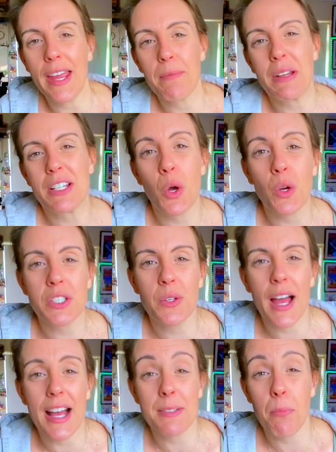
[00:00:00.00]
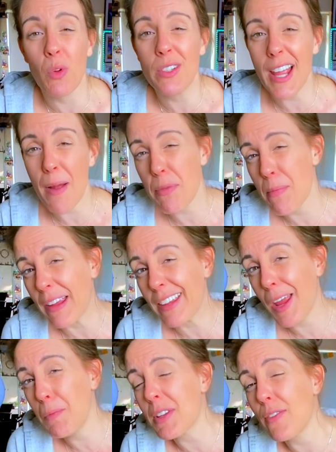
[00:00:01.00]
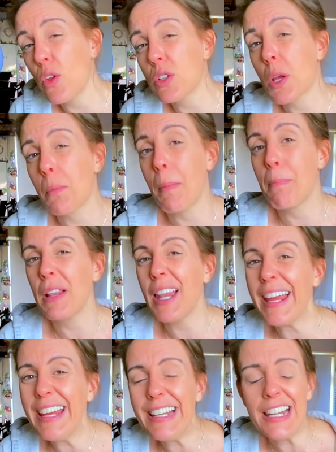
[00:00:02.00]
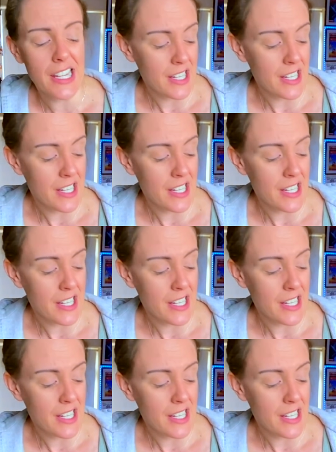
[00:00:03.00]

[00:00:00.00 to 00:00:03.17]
I'm going to talk to you guys in more depth about games I've also been playing.